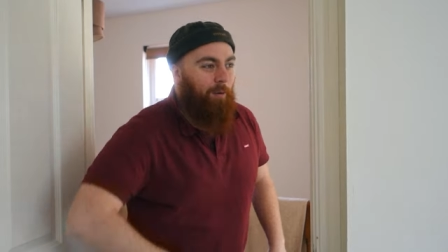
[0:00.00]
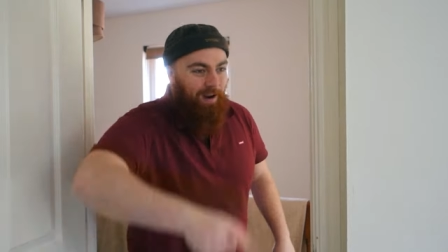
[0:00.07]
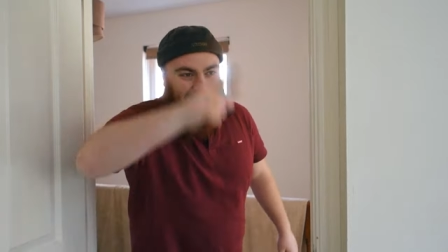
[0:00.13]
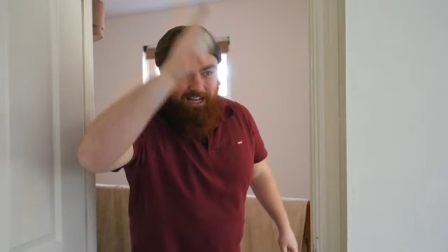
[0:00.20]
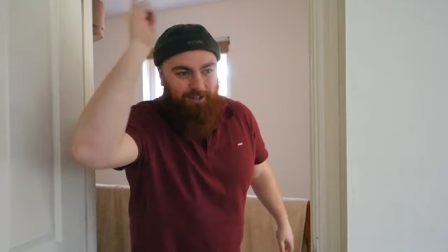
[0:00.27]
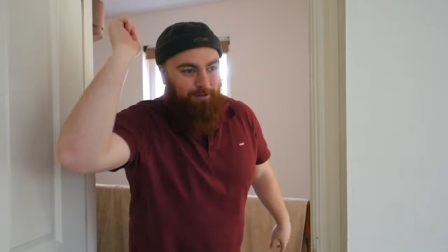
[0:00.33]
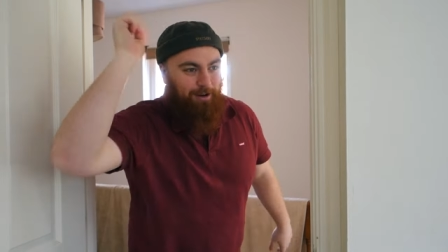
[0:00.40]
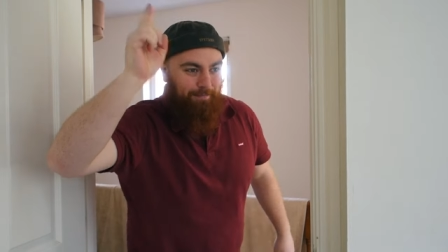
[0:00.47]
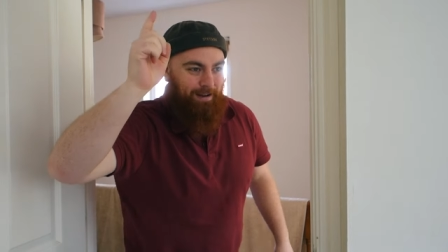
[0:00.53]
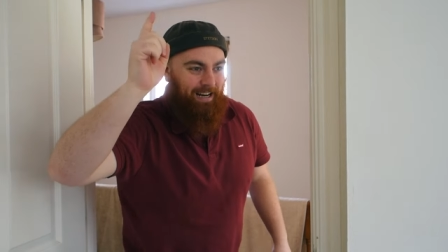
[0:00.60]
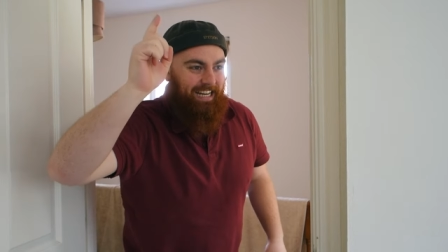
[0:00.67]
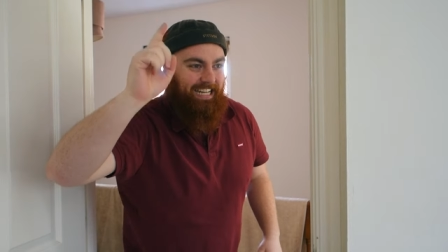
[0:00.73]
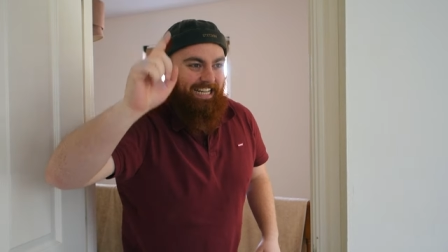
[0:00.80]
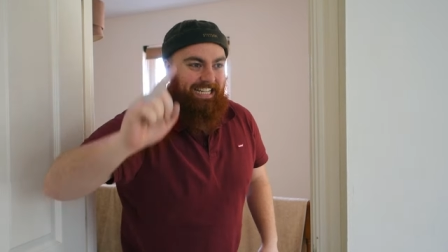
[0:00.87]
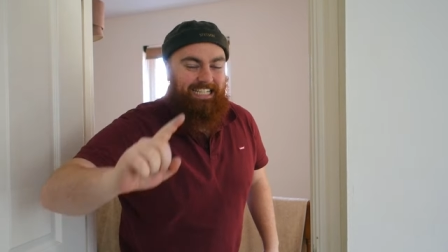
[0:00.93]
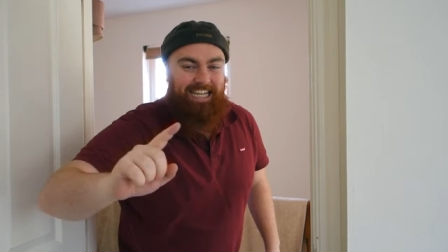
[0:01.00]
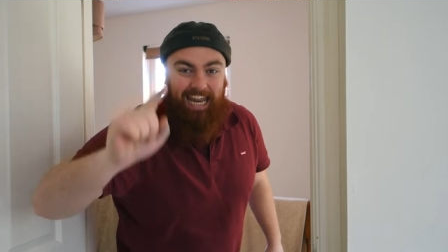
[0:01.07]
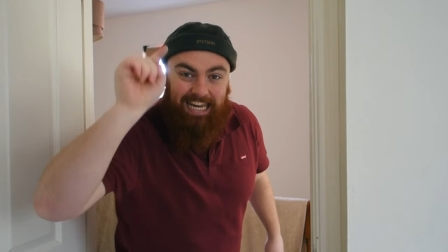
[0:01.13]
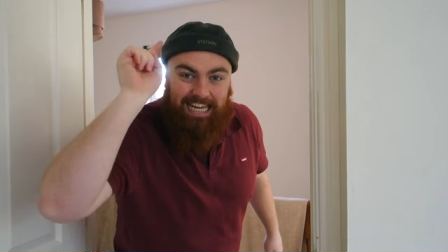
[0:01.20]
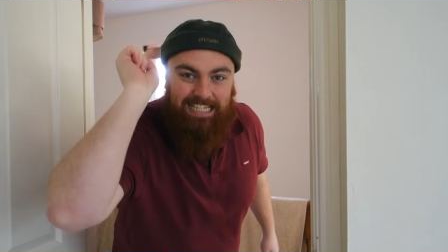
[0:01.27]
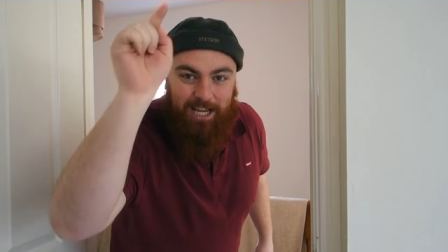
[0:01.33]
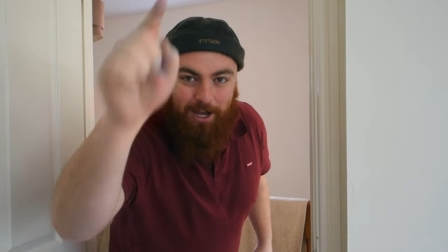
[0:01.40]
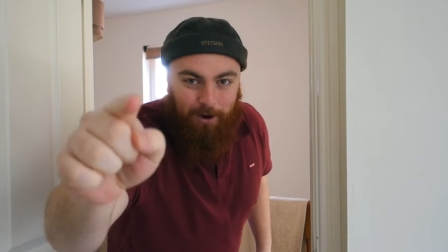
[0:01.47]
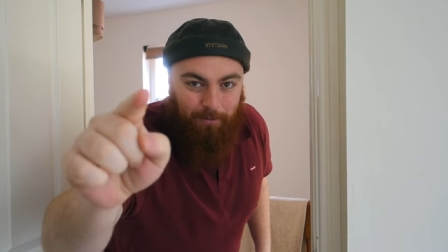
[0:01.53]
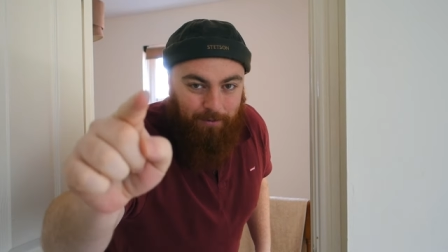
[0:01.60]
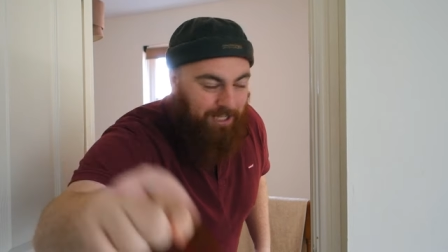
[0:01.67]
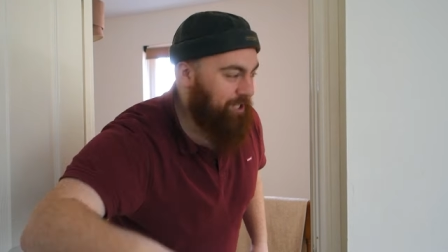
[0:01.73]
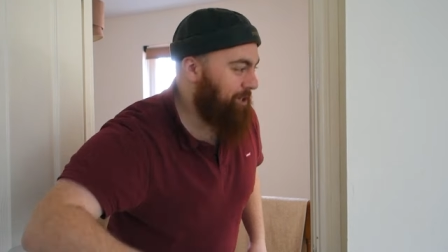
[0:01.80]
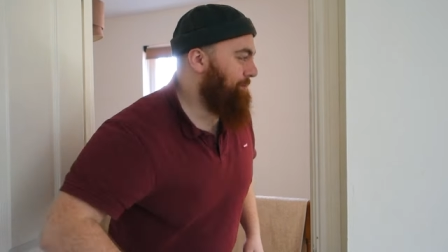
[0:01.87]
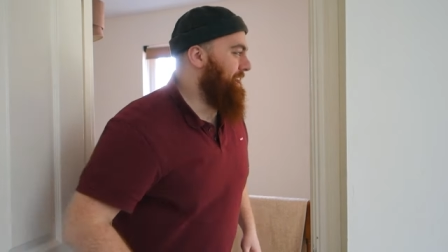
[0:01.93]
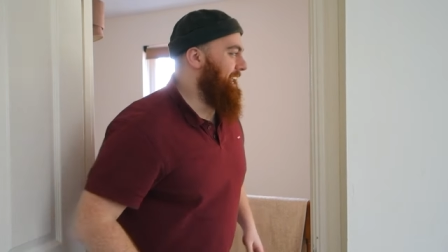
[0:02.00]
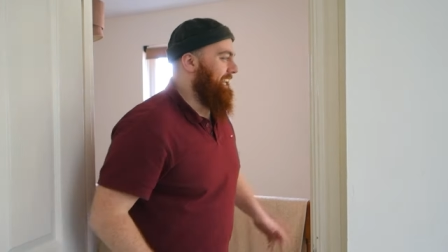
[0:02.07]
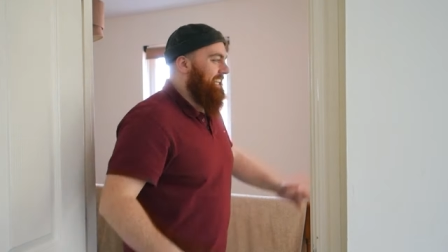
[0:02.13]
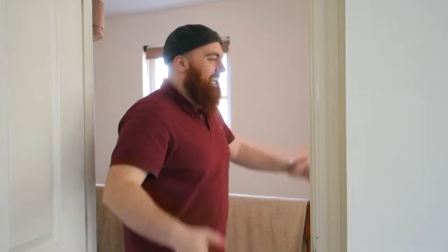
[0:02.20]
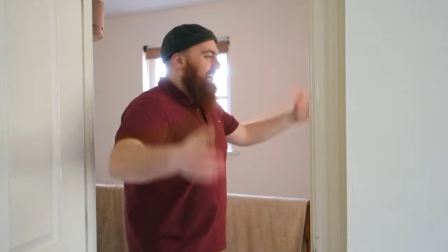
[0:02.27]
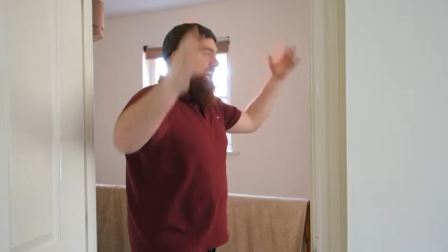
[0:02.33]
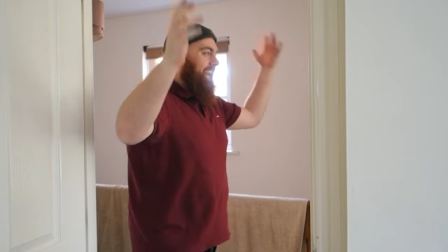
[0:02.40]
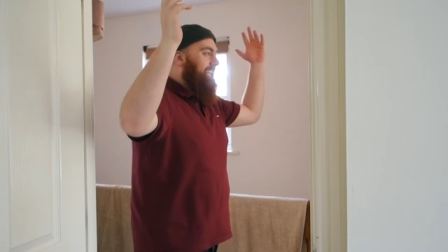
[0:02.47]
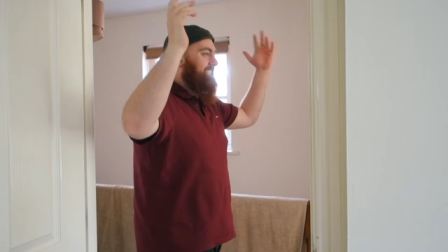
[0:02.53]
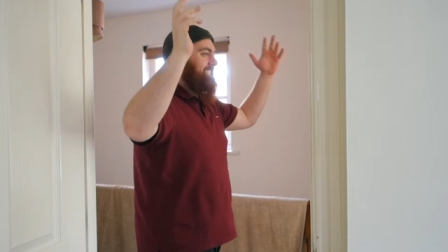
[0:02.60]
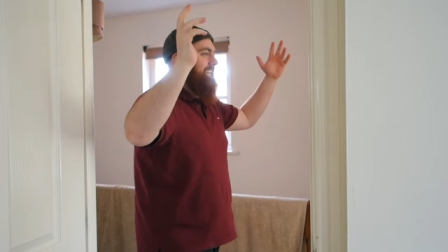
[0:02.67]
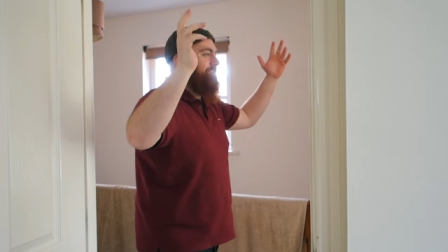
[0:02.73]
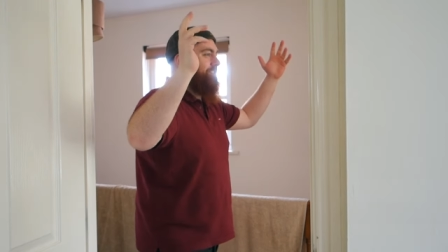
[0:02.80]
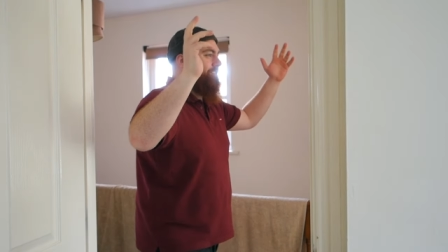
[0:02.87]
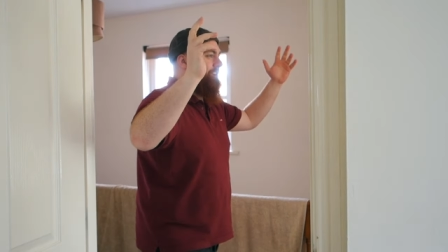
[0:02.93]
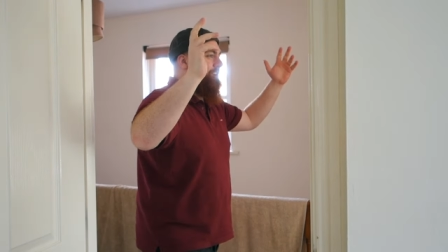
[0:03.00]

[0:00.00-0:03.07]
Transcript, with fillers: We ain't doing a million takes. We're doing it. Let's see if I've